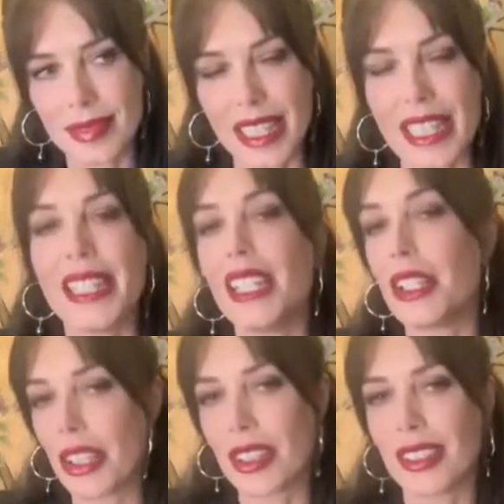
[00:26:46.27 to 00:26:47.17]
a
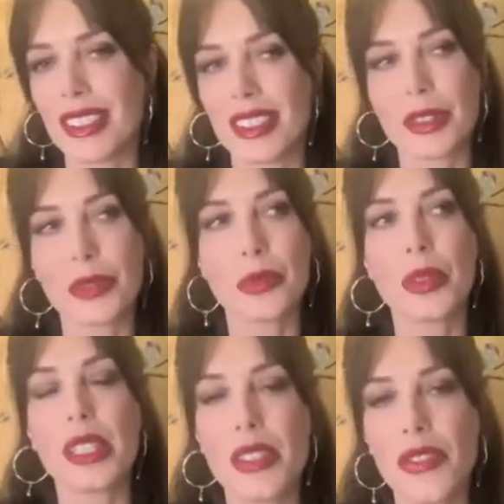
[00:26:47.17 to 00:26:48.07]
year to
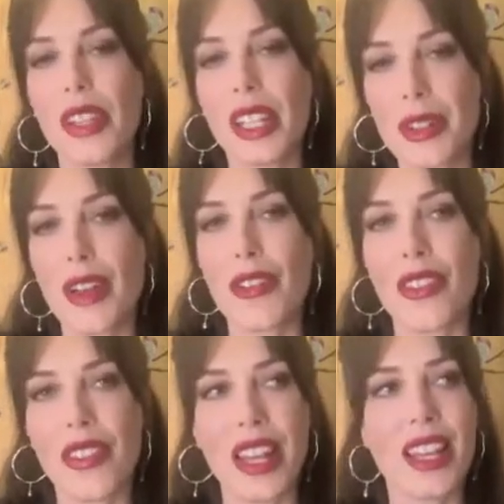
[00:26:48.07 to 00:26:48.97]
really figure out
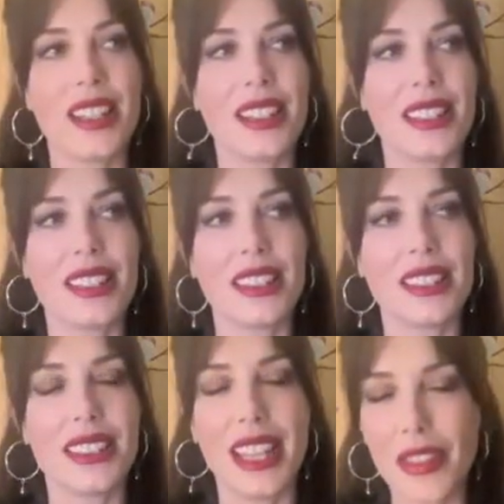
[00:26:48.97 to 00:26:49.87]
that
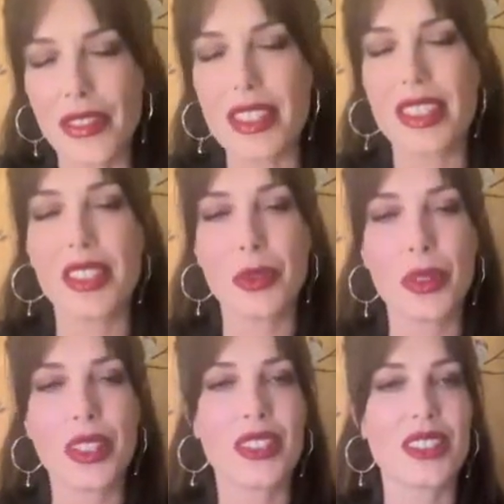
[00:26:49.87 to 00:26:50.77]
every single
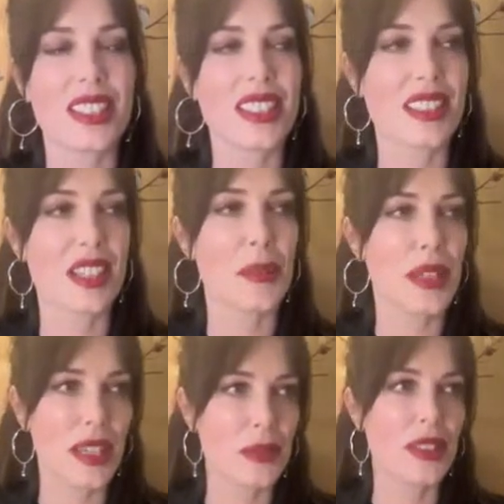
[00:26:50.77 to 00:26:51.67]
one of those things
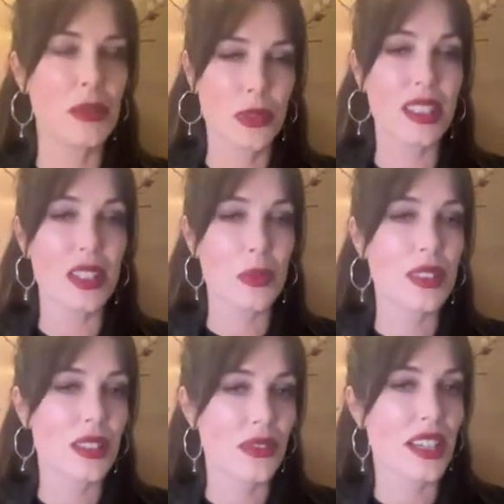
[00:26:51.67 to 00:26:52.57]
coming up, it really
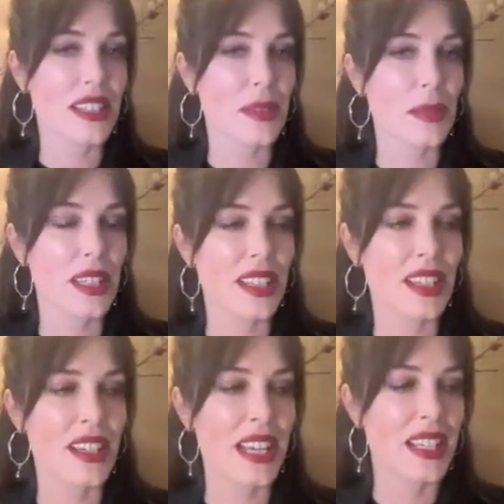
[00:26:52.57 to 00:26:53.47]
was affecting me in
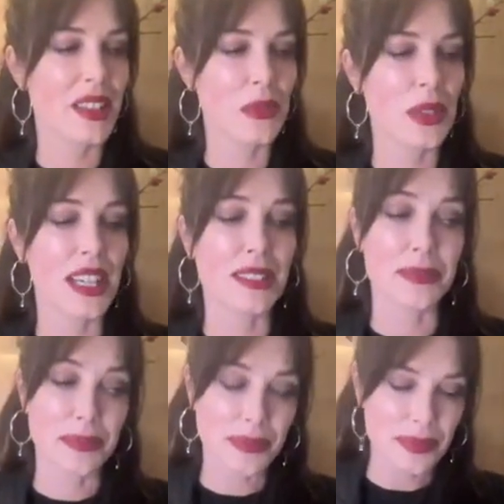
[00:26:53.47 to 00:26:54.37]
a negative way.
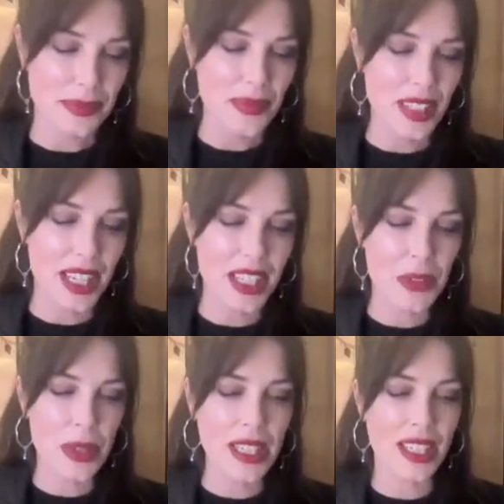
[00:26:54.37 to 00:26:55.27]
And I
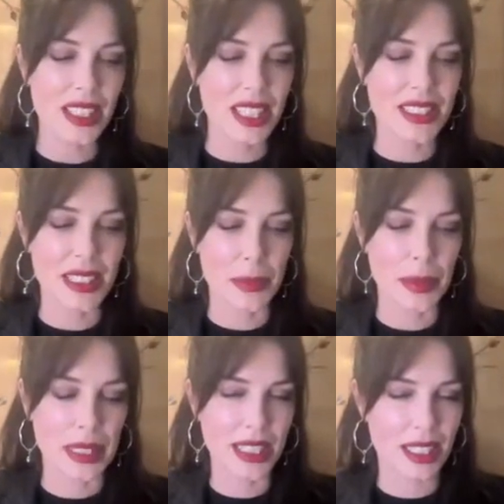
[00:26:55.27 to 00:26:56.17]
recognized that
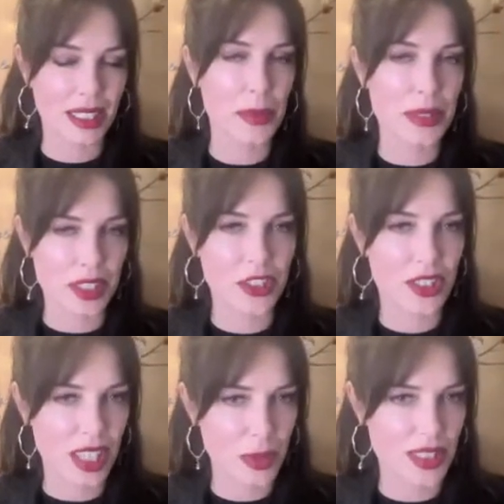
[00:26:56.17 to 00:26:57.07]
being in the
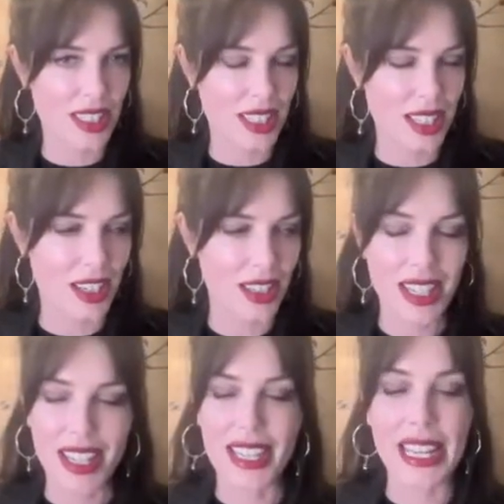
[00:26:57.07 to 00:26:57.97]
position I was in there,
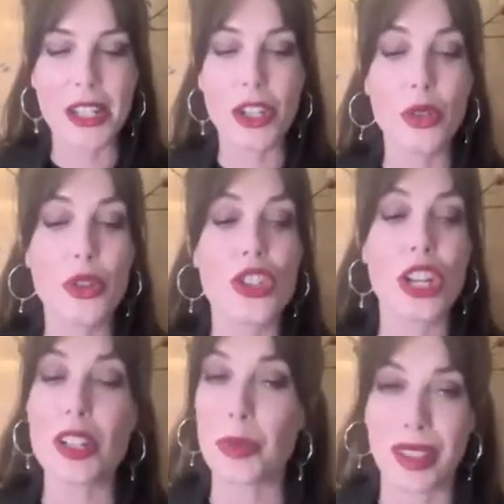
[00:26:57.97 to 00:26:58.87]
again, no
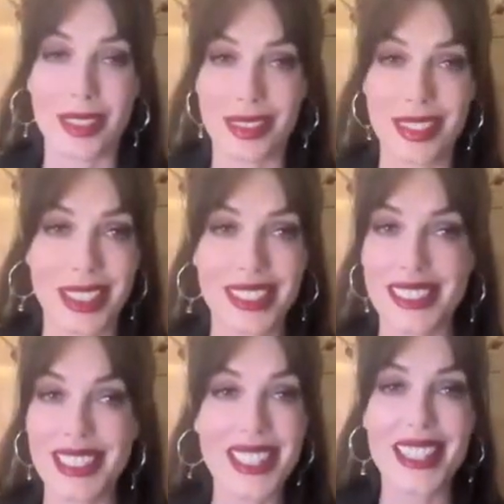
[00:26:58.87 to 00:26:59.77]
judgment,
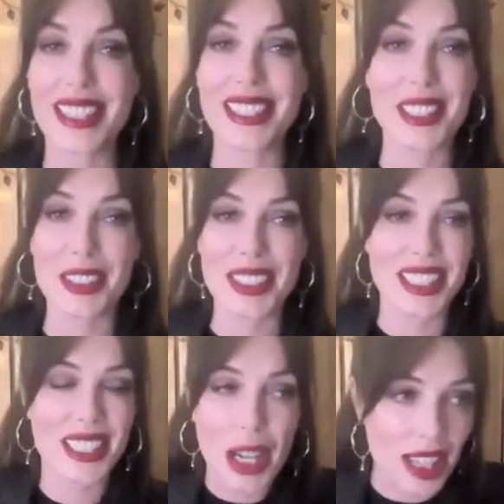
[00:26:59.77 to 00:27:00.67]
because none of the things I was
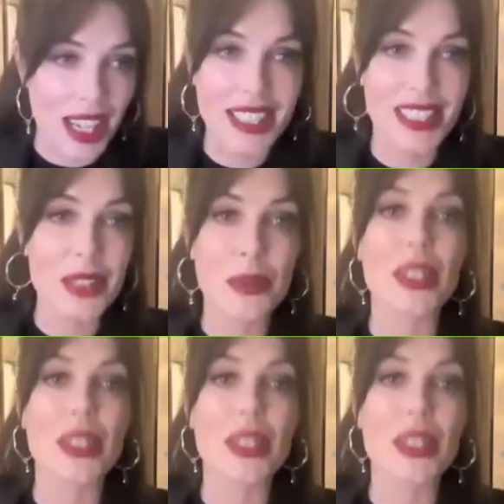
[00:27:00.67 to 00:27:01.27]
eating, I could eat